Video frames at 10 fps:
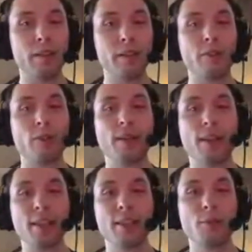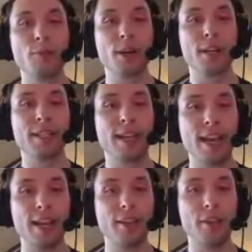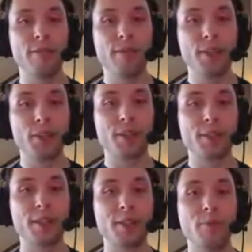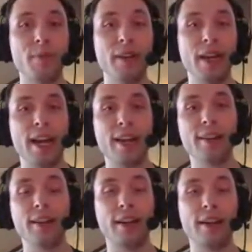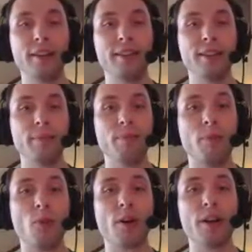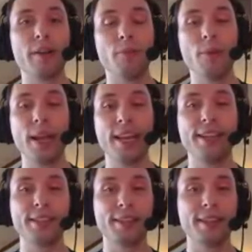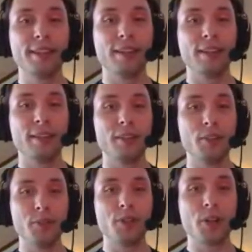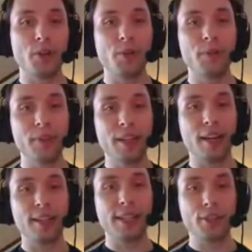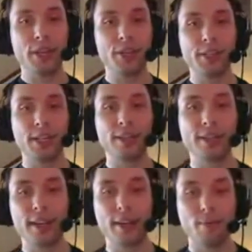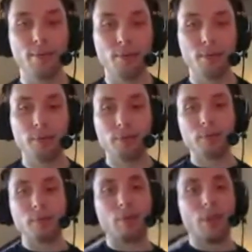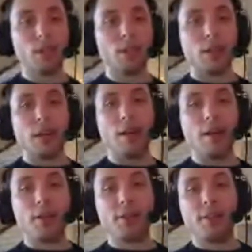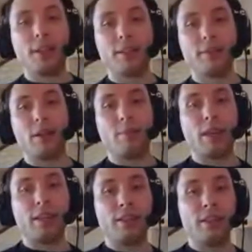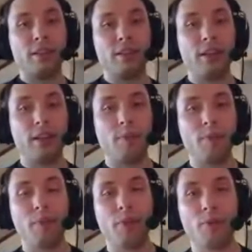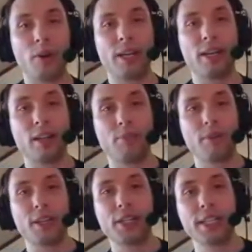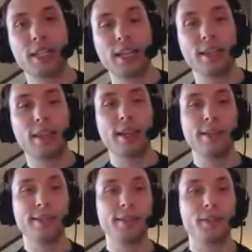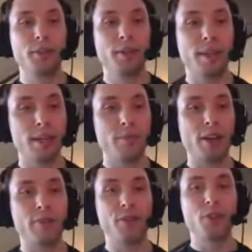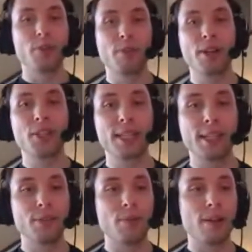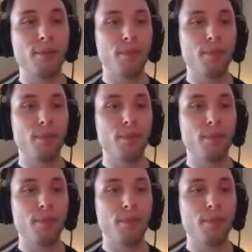greenlight the work to add the new features, to add more ways to show the content changes on the site. I'd also like to recommend when working on a project like this to think about future projects as well.